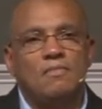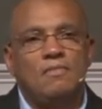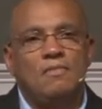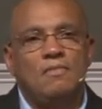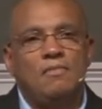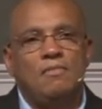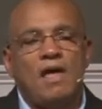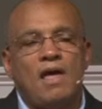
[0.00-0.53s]

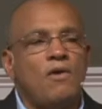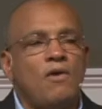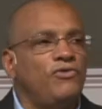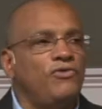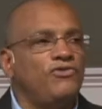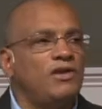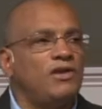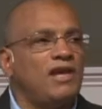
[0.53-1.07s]
that was
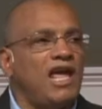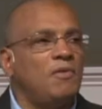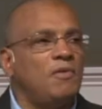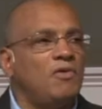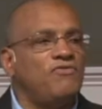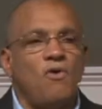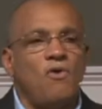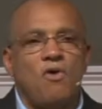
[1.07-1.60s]
the day
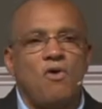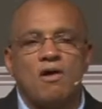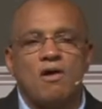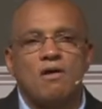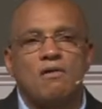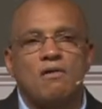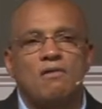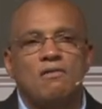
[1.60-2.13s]
before.
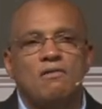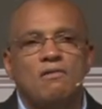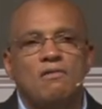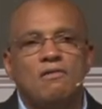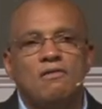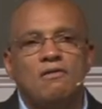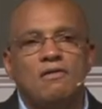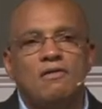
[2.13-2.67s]

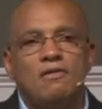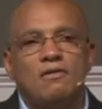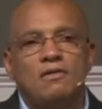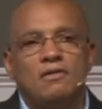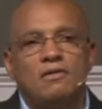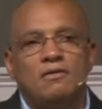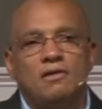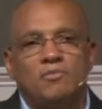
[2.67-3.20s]

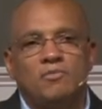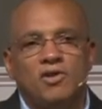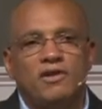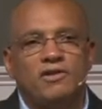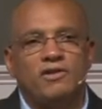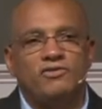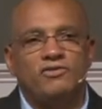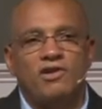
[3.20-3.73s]
I'm looking
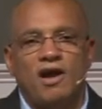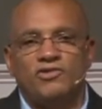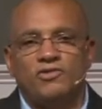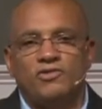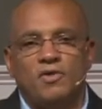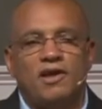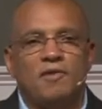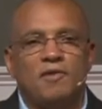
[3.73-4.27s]
at
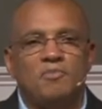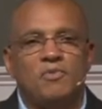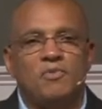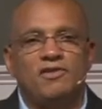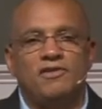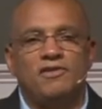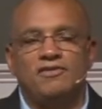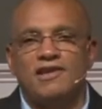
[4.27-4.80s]
Joshua to help me with
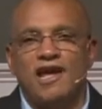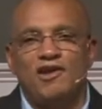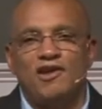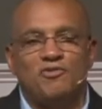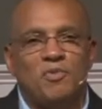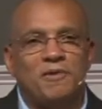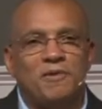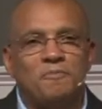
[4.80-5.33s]
these dates, but